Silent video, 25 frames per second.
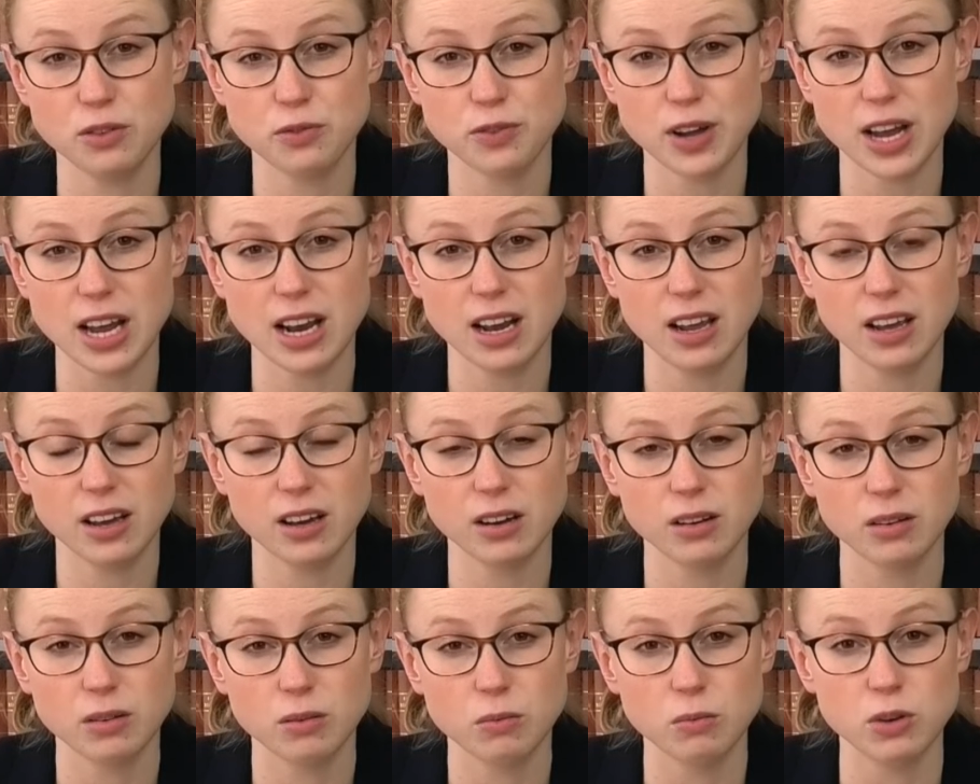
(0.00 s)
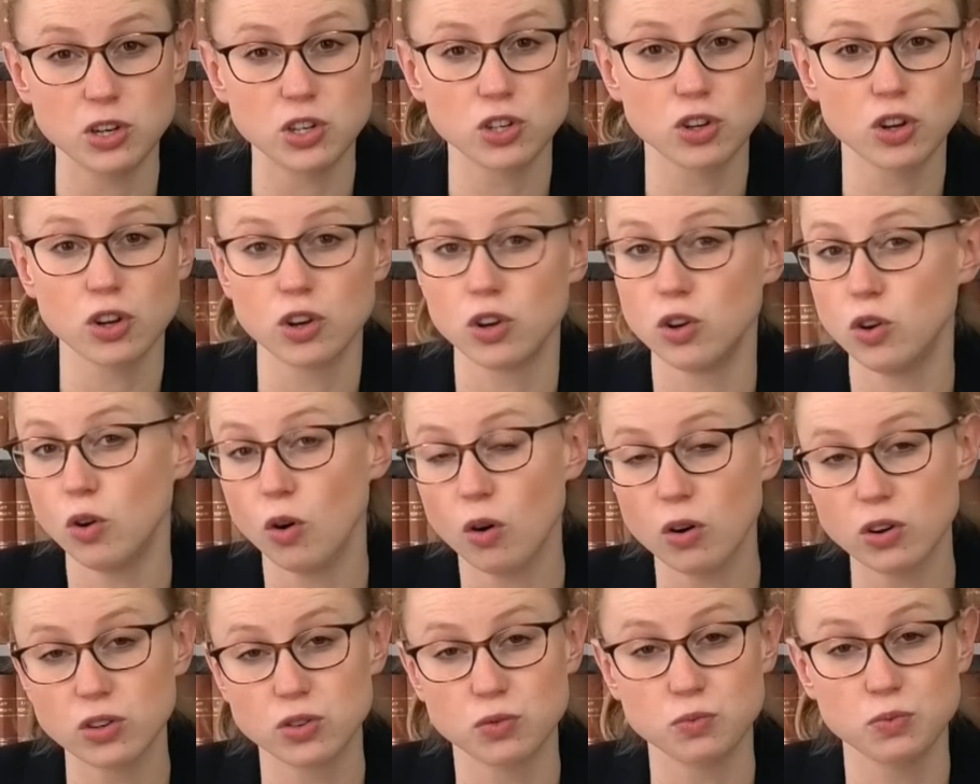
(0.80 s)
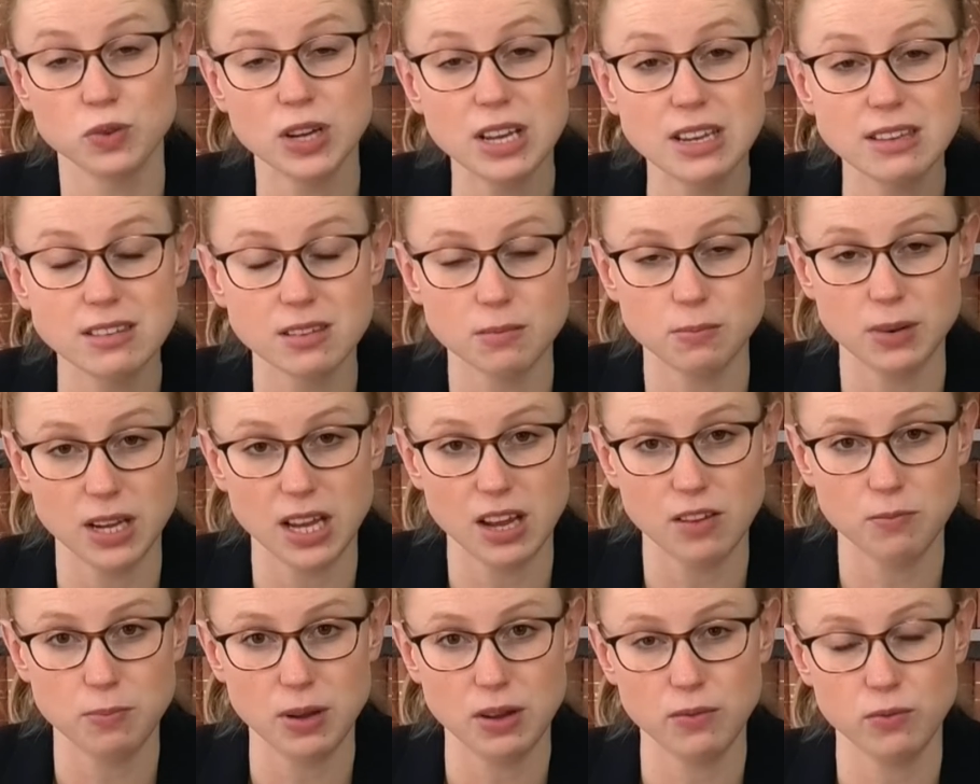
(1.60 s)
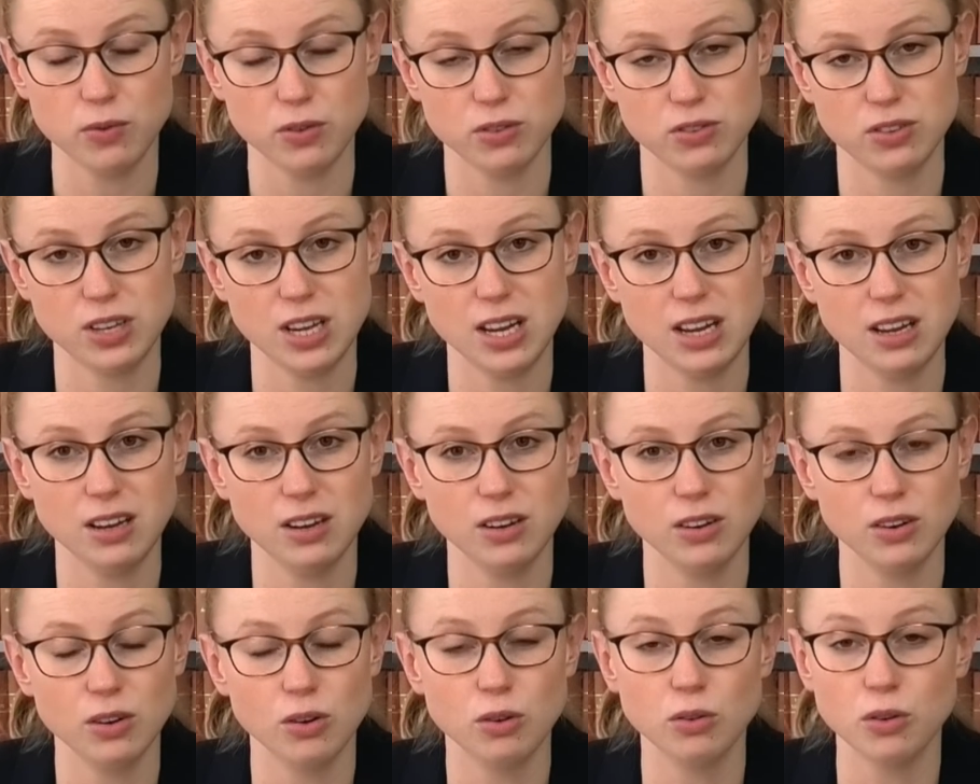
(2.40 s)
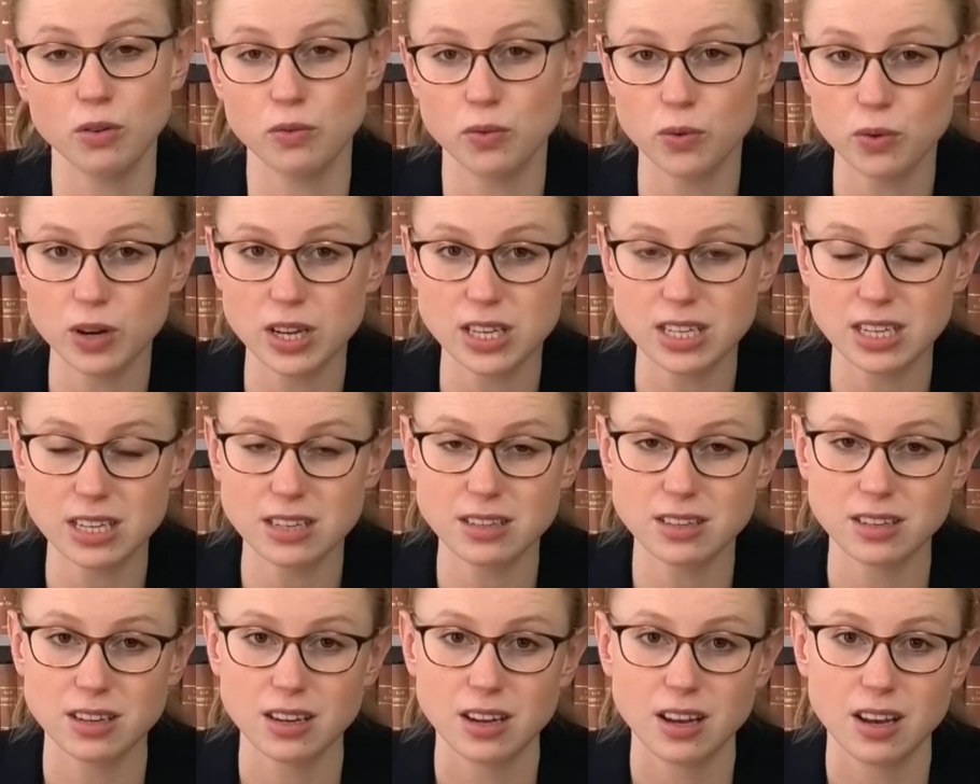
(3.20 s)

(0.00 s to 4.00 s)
failure, which could not reasonably have been foreseen or avoided,